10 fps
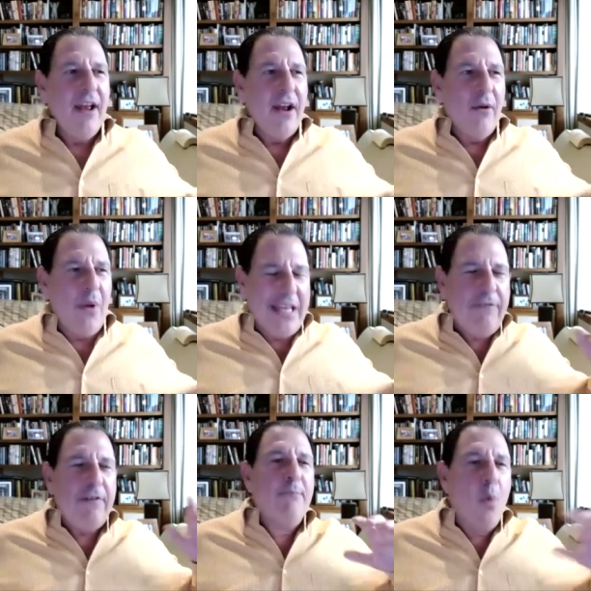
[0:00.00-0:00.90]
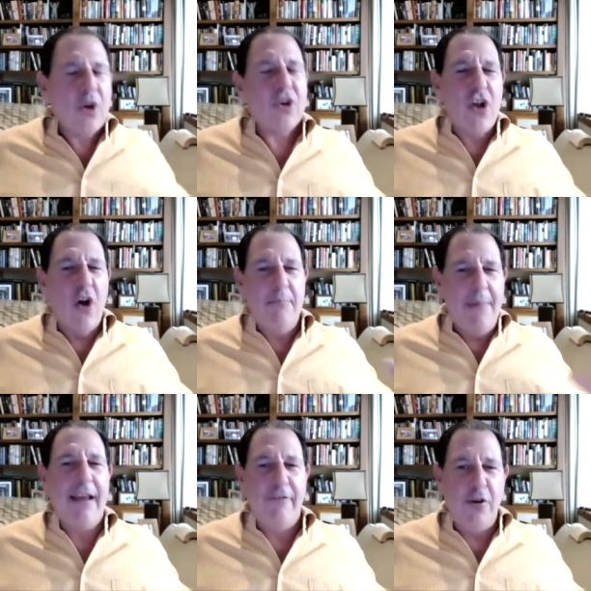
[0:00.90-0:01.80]
Well, even more so, in
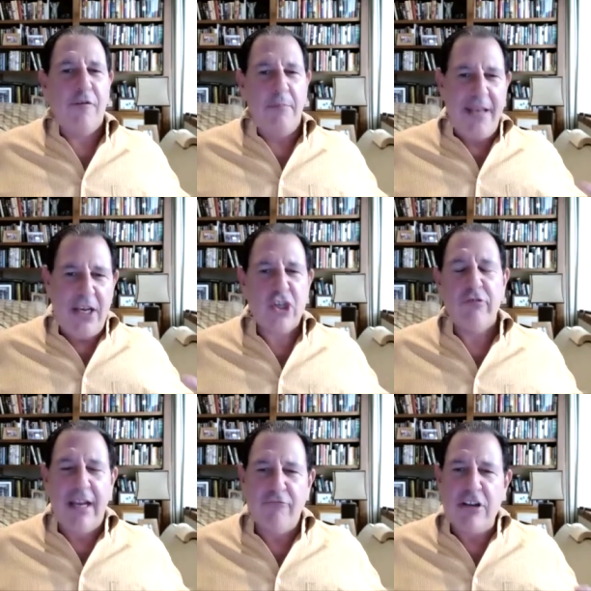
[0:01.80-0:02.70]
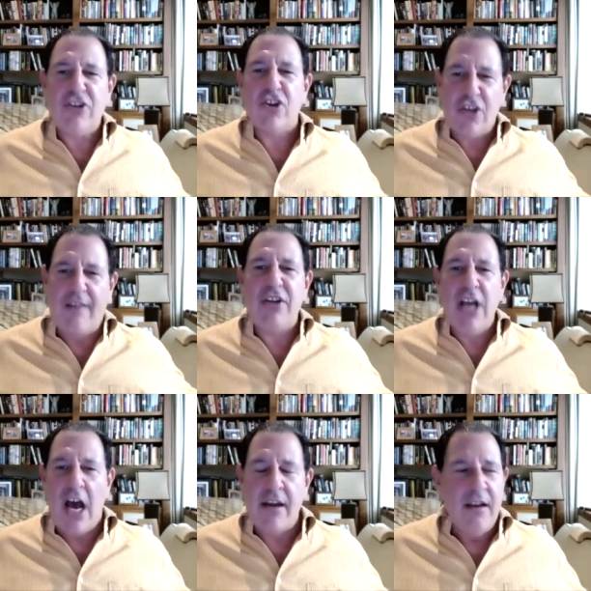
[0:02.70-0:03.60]
my view, from the history and research I've
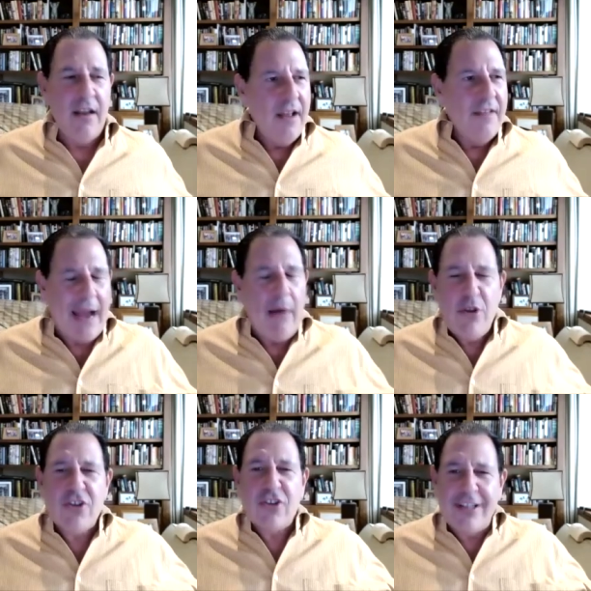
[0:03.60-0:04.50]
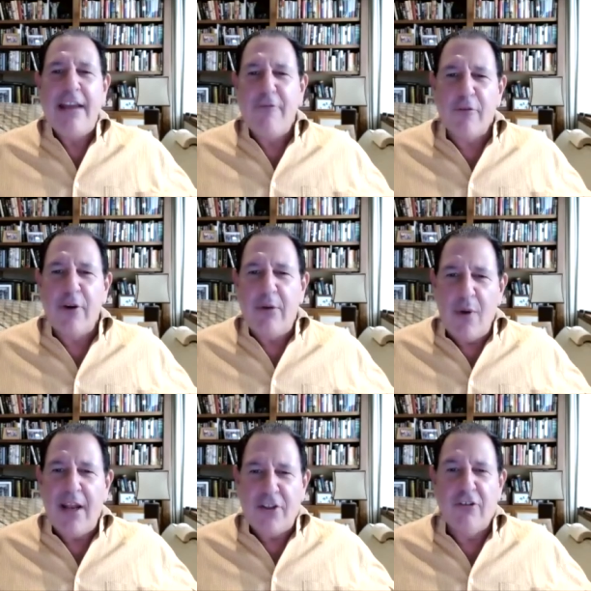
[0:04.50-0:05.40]
done, that was slavery
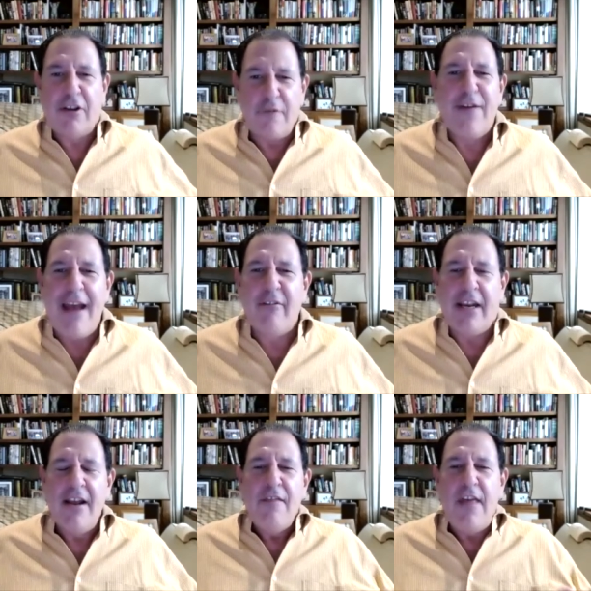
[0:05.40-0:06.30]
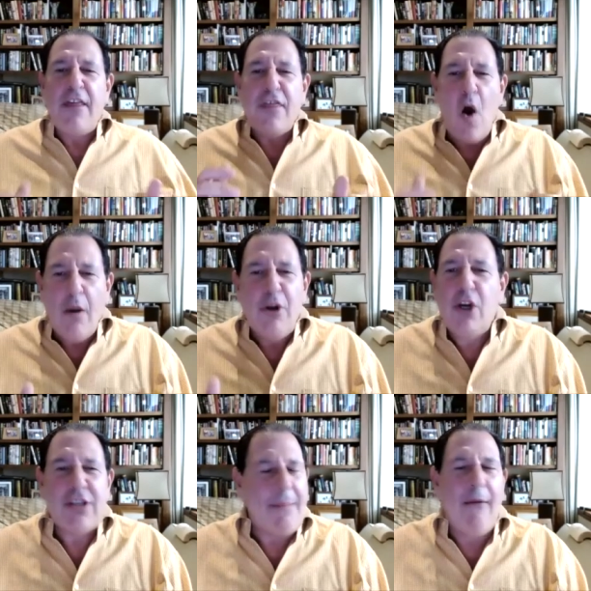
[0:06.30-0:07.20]
during the founding. They thought it
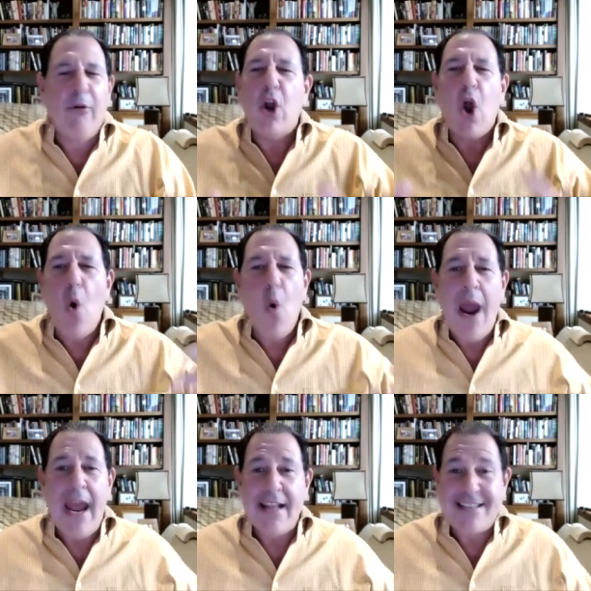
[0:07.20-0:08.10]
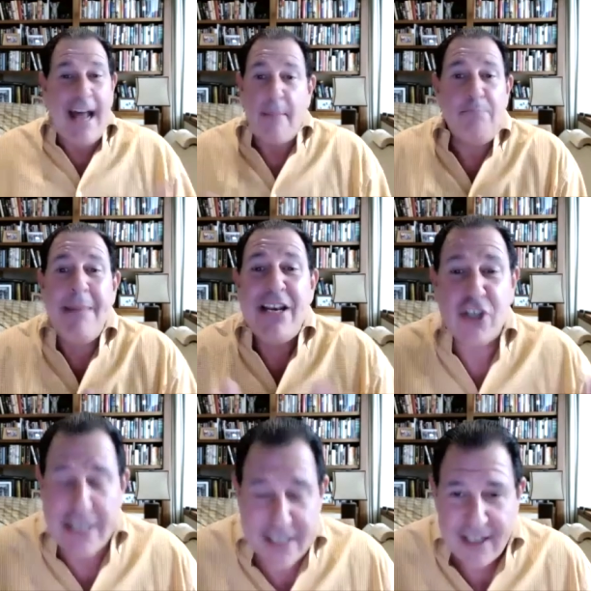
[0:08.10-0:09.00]
would somehow go away. It's not
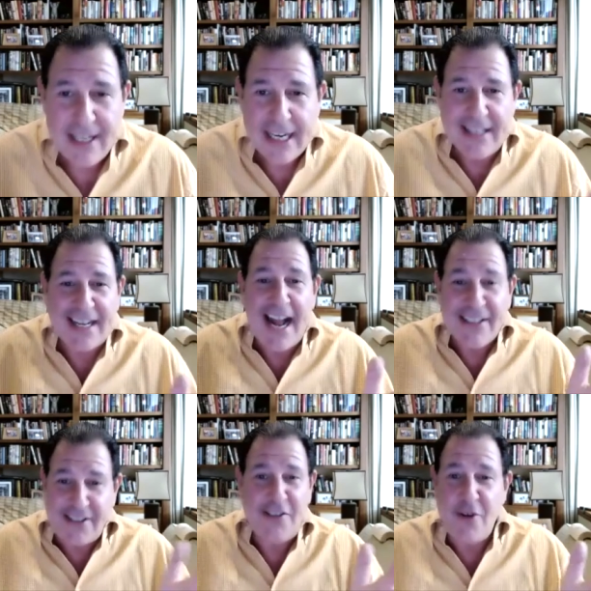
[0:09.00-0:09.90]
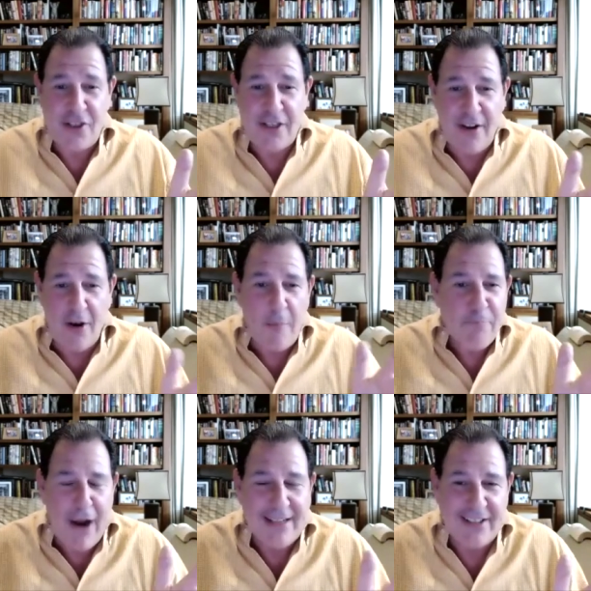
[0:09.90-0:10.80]
mentioned in the Constitution oh,
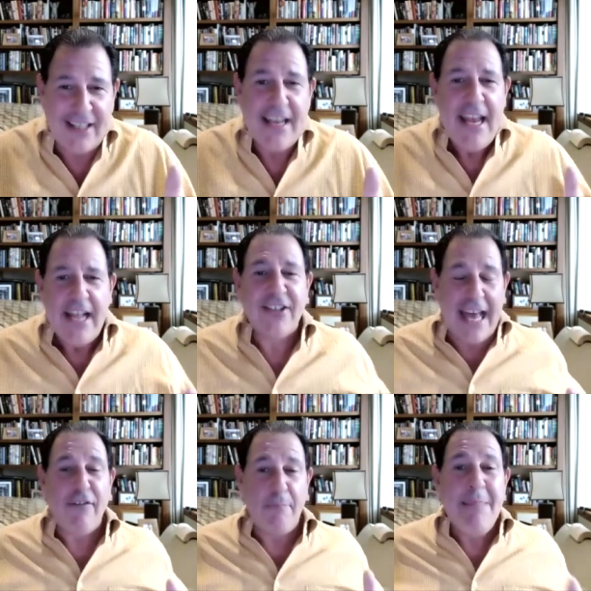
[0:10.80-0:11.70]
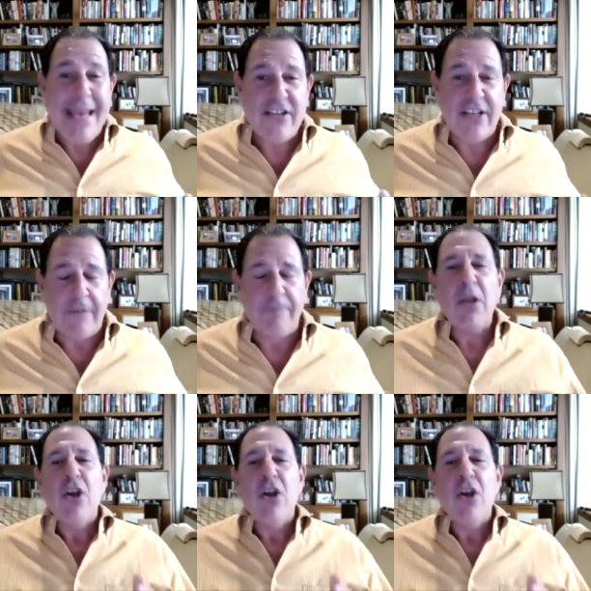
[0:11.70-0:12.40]
practically. It's kind of amazing.